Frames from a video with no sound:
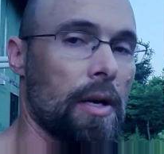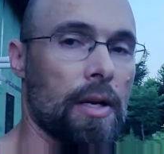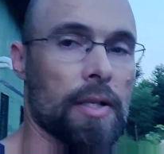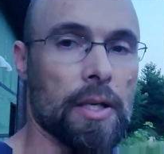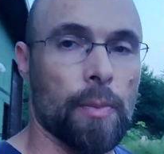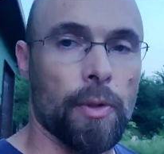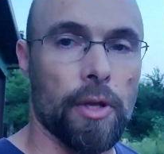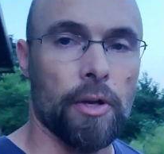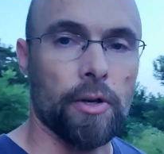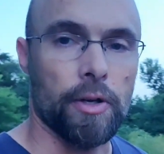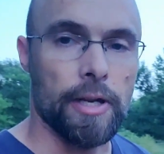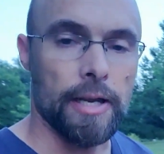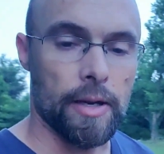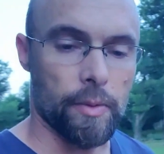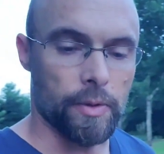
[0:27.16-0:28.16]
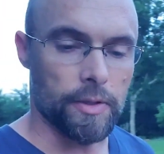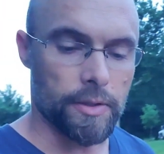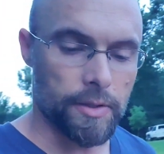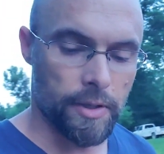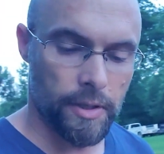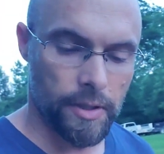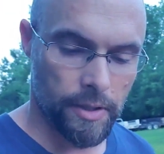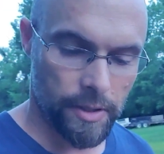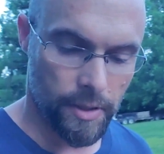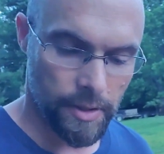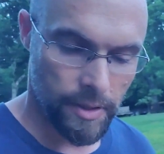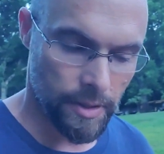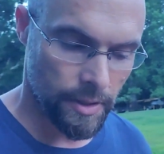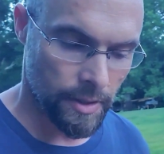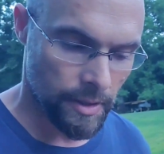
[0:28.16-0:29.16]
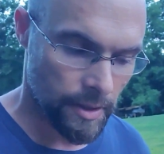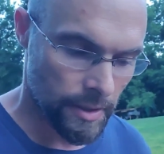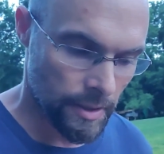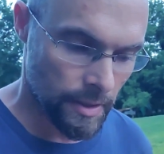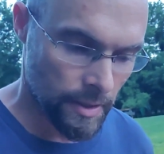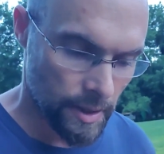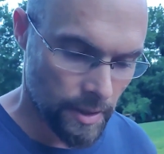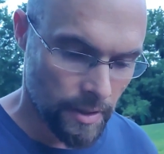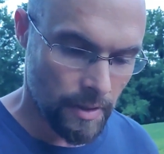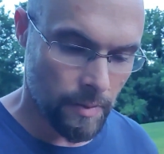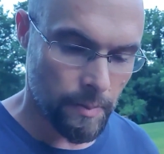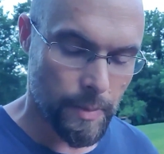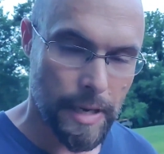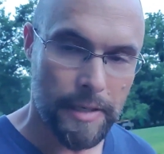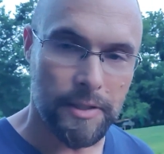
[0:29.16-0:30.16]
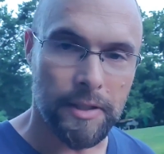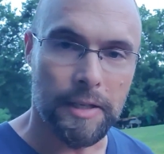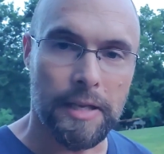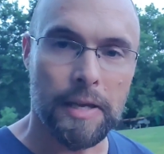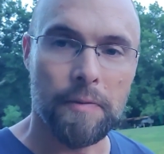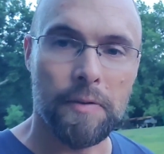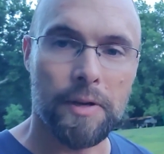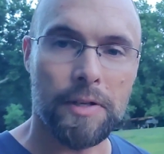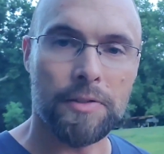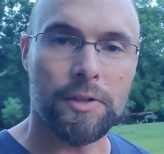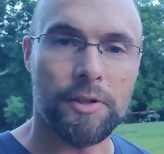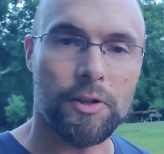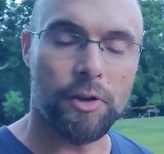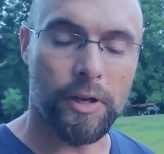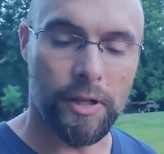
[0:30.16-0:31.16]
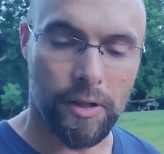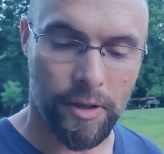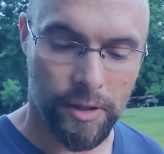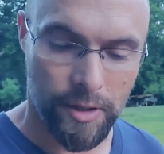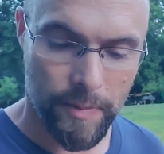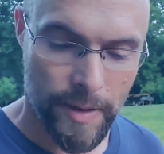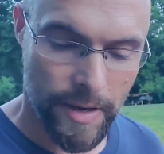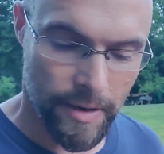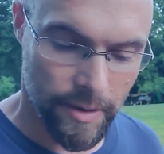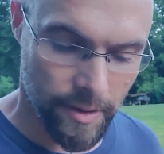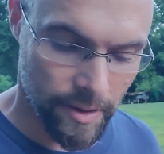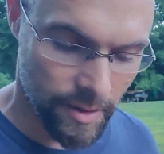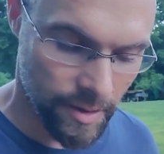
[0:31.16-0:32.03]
Some of the other day was basically giving us the dirty look about